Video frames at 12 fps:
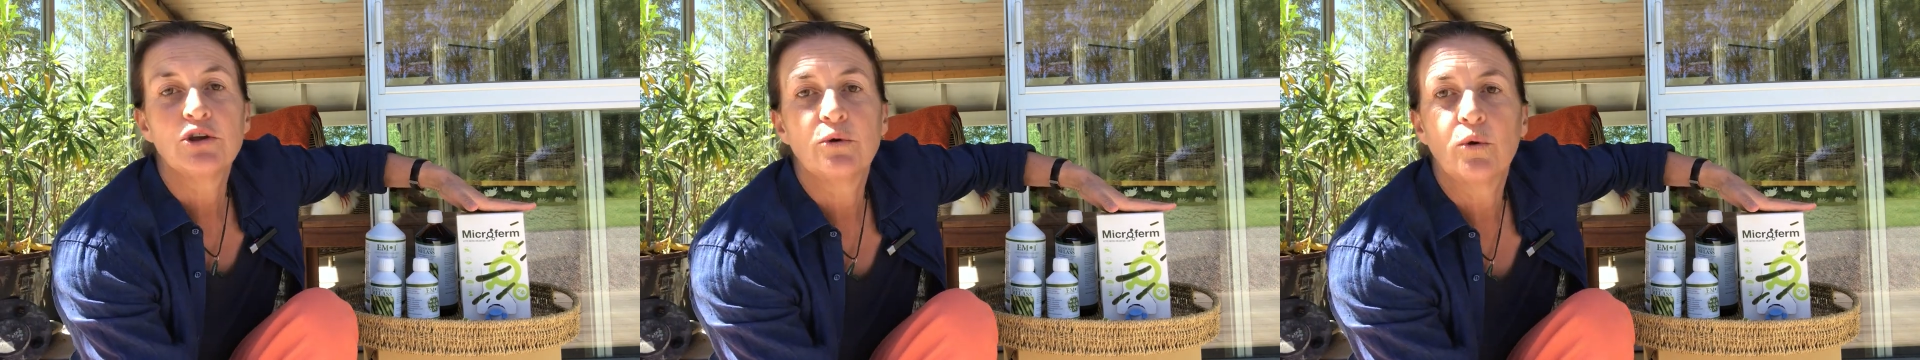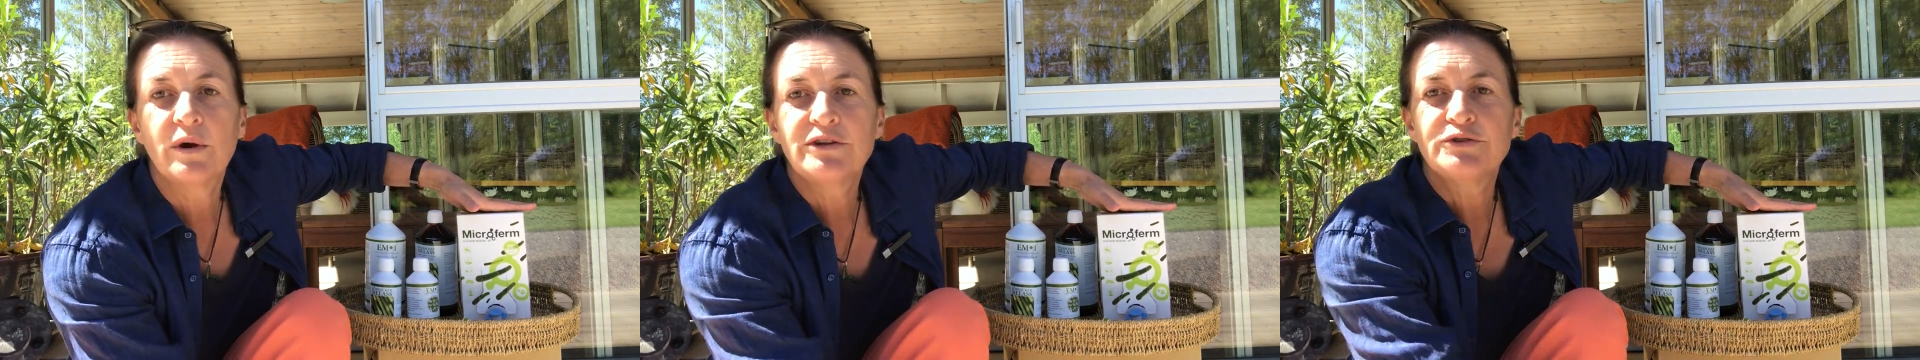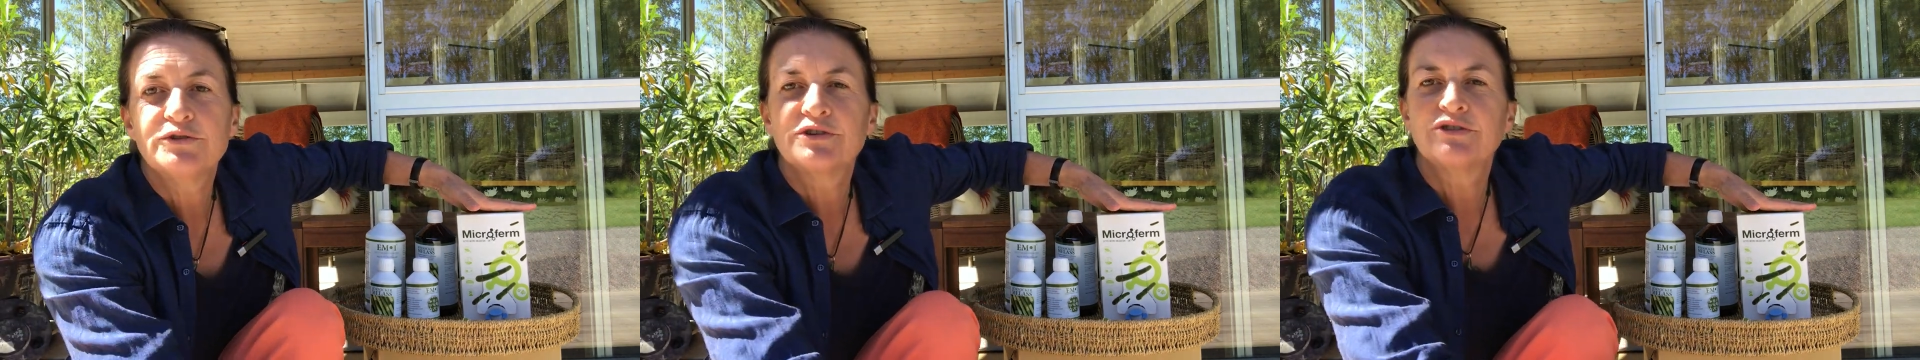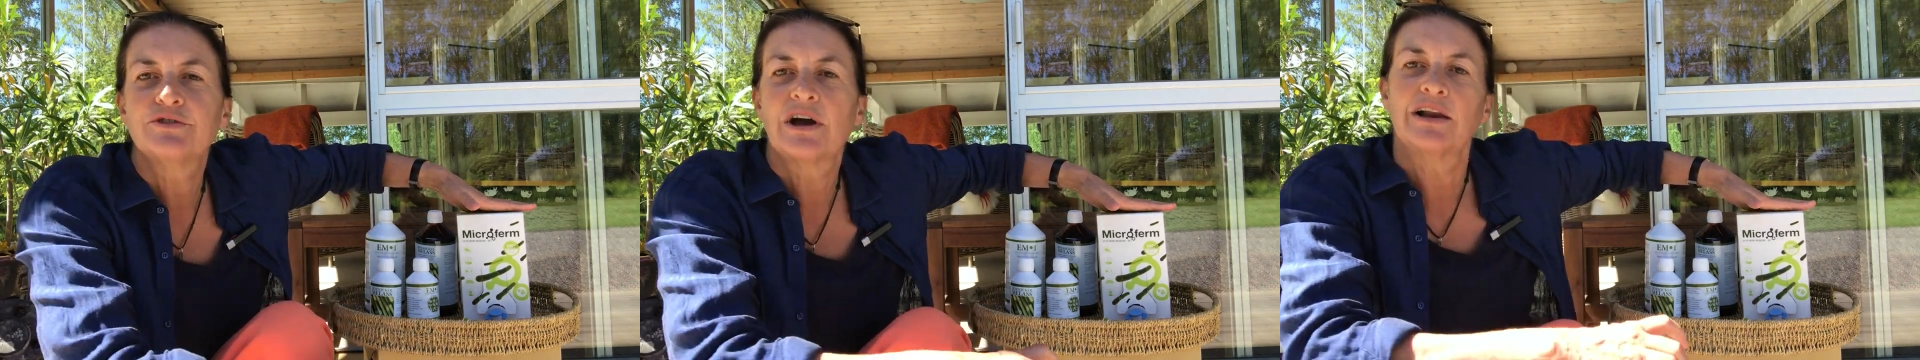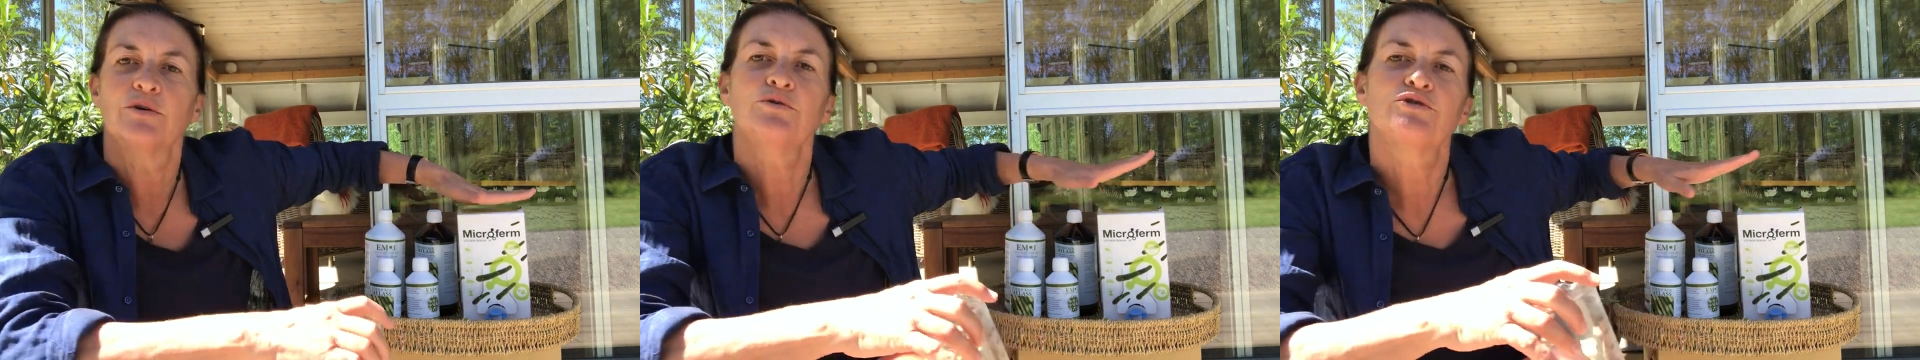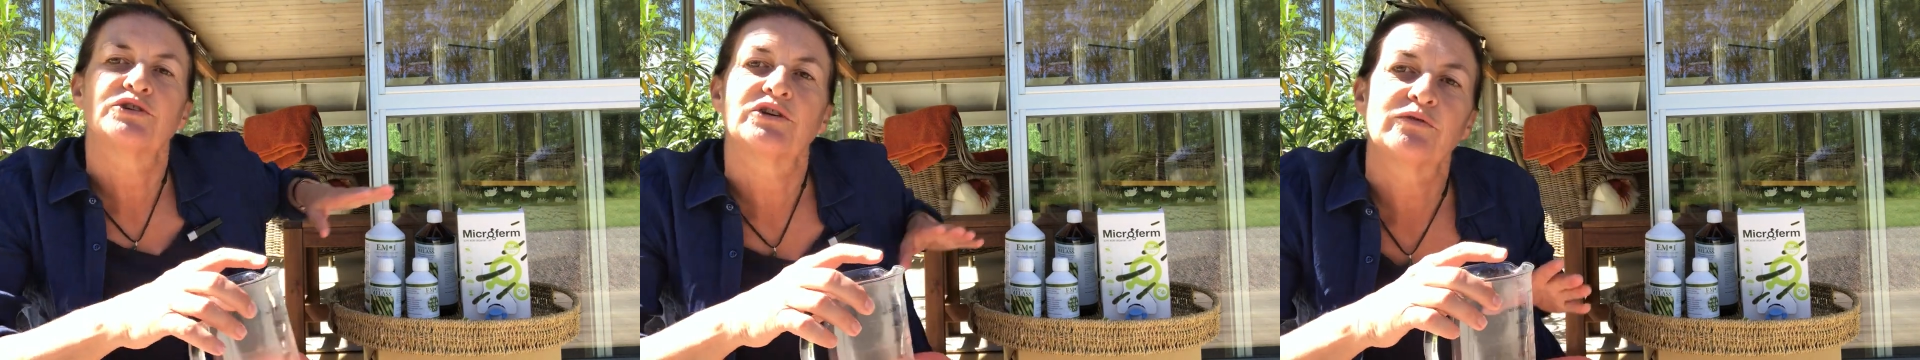you always use a
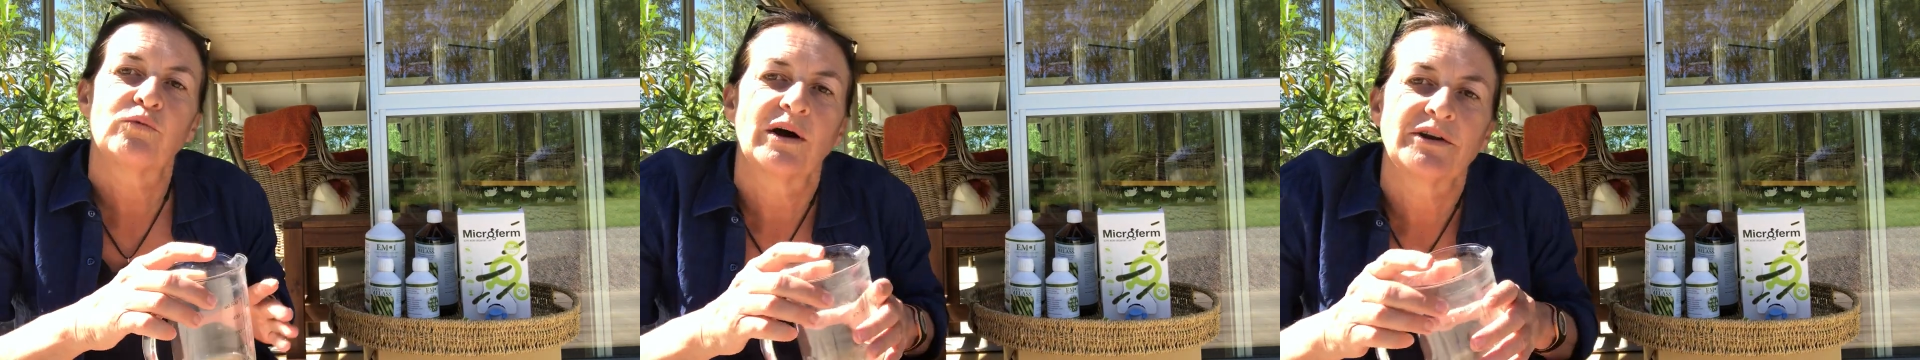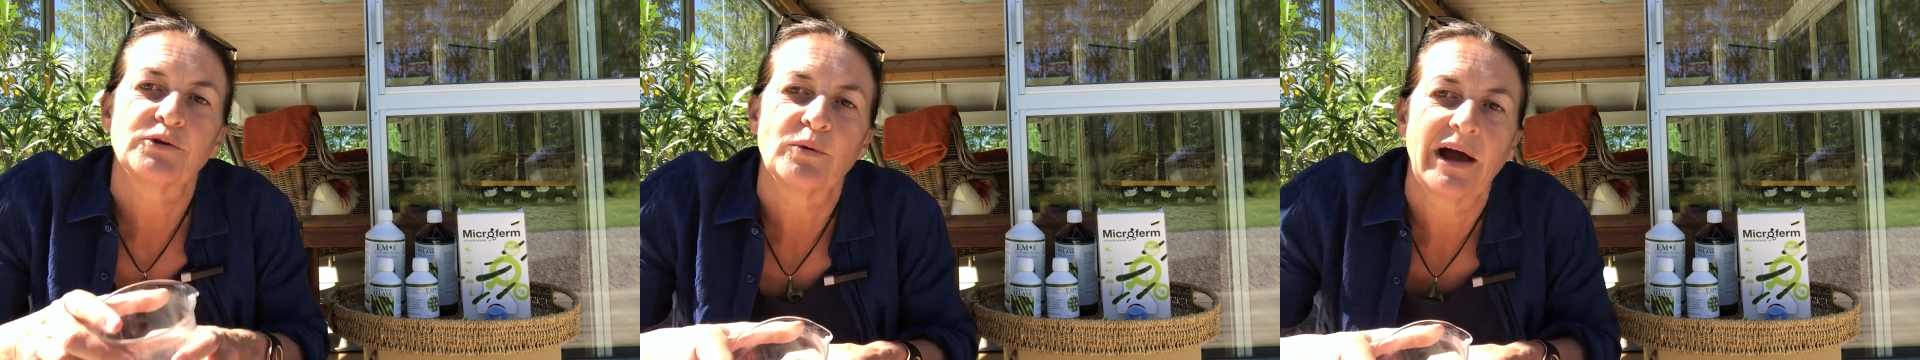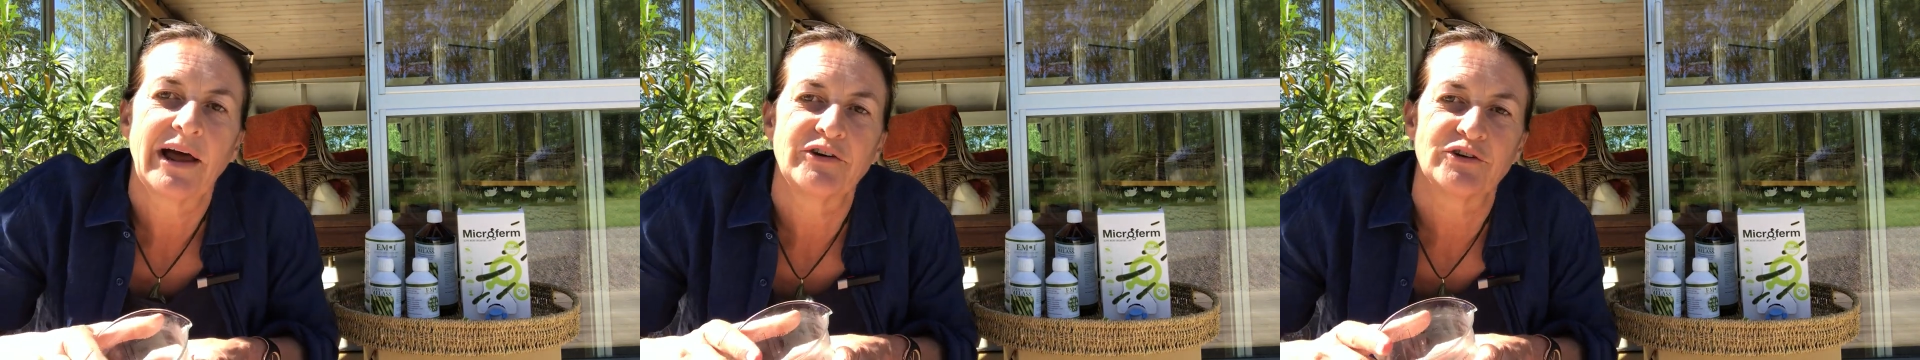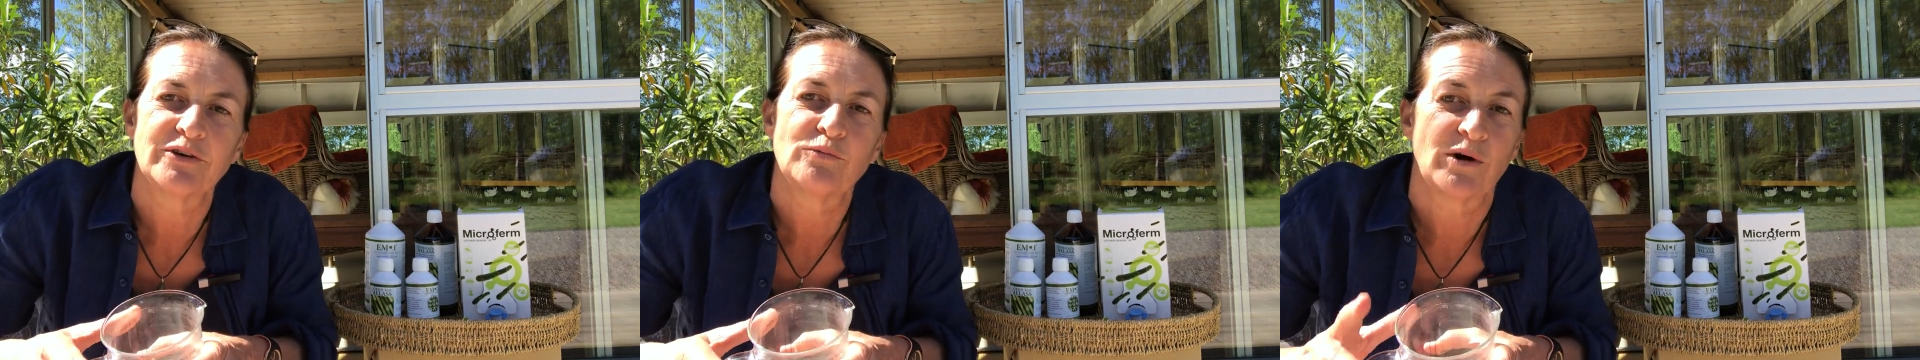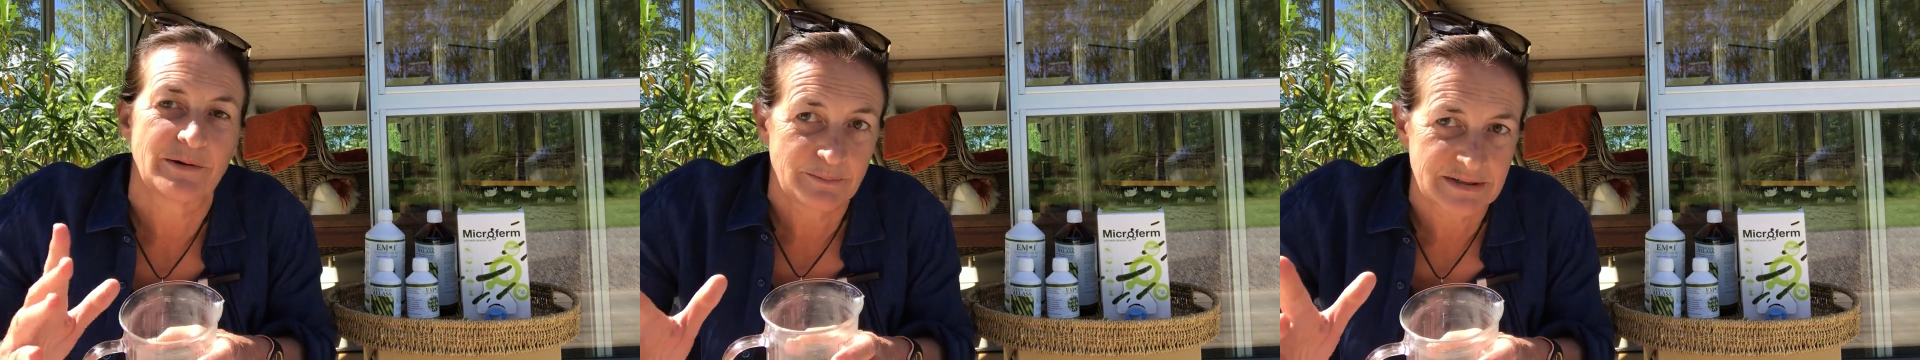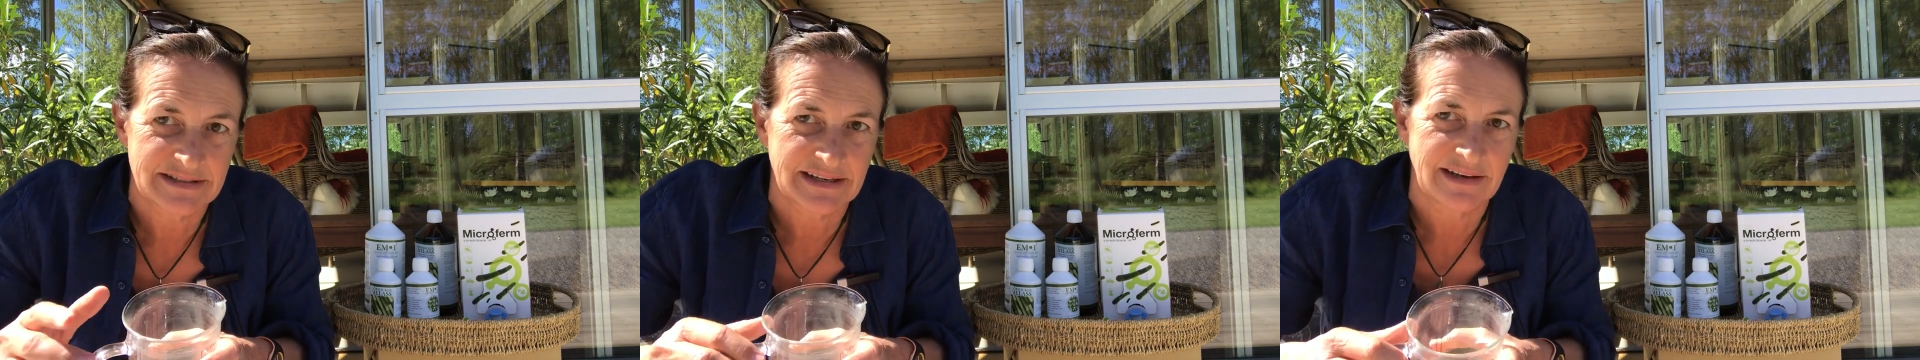dilution of 1 to 100,
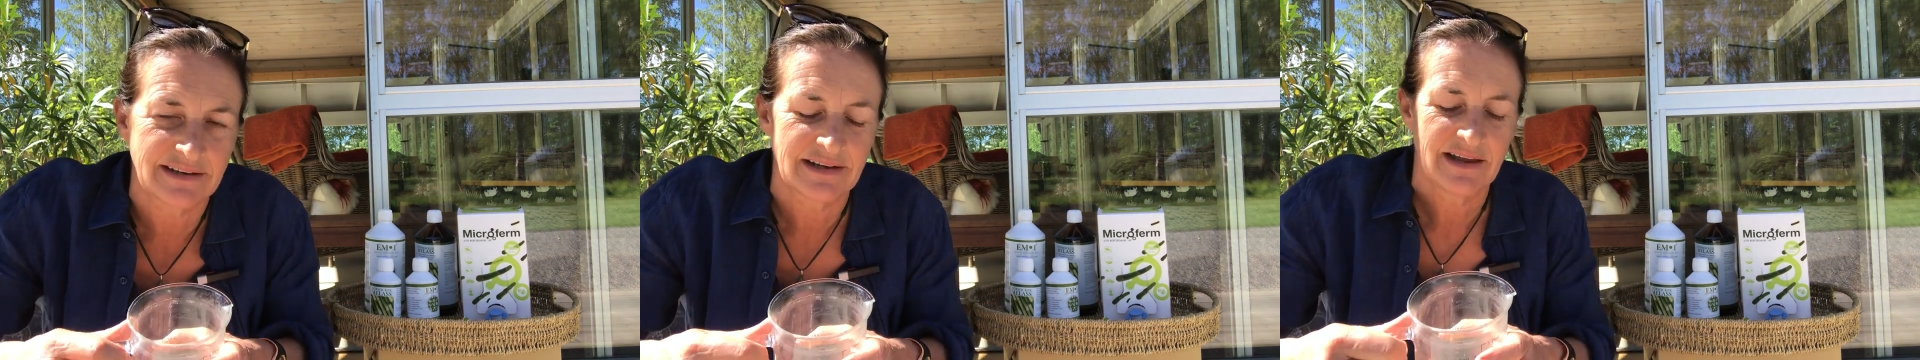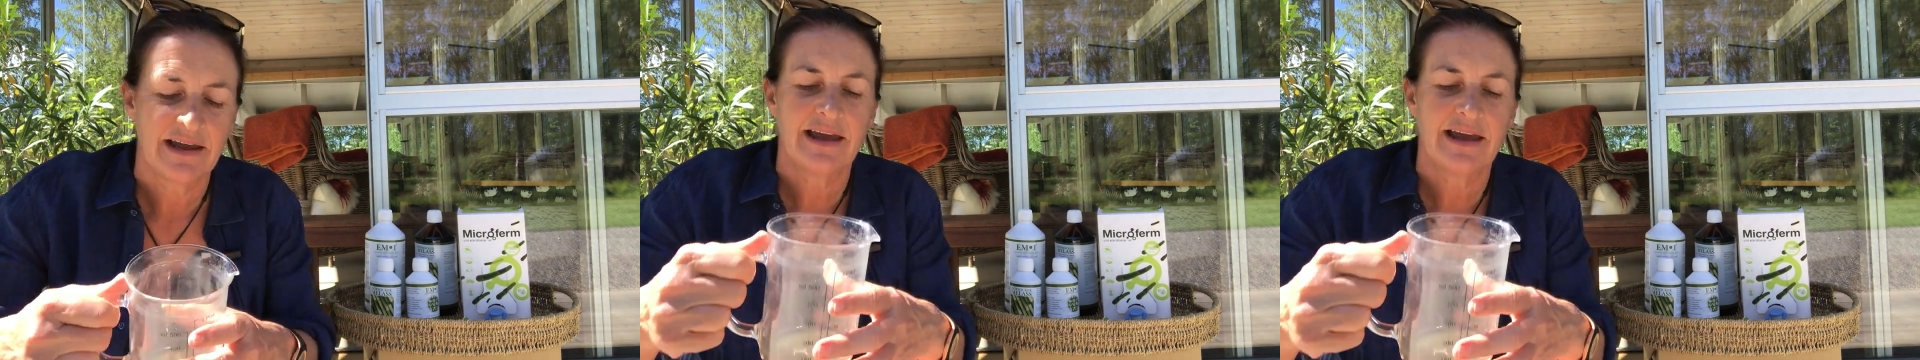1%,